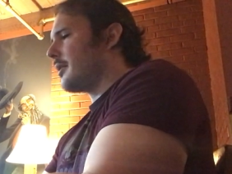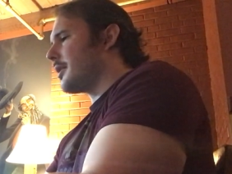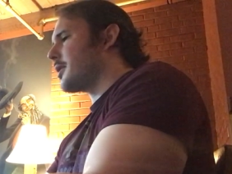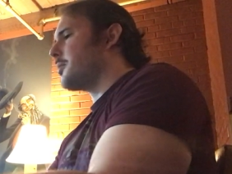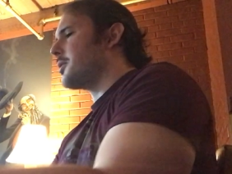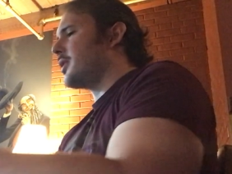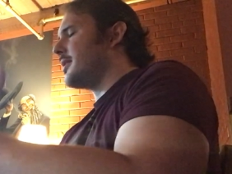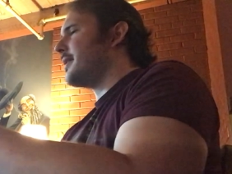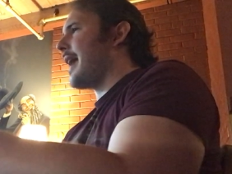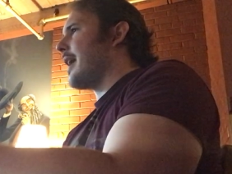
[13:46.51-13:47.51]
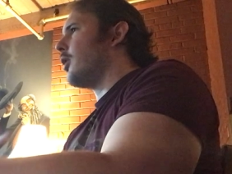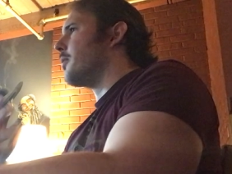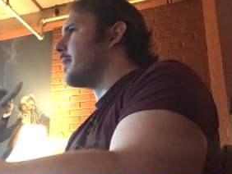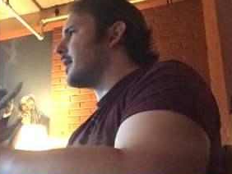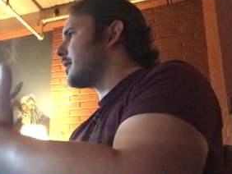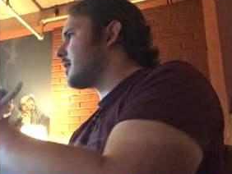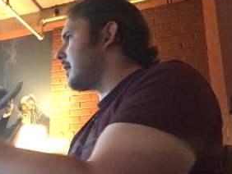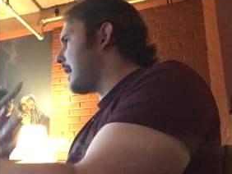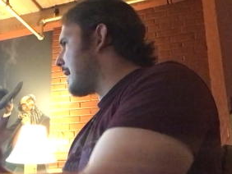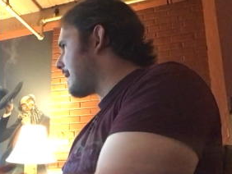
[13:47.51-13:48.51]
there's so much entanglement
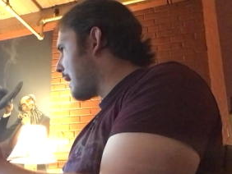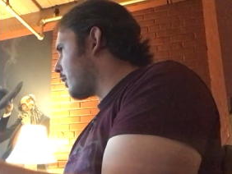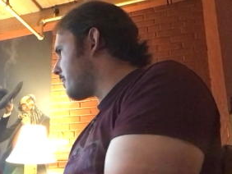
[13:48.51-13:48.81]
in our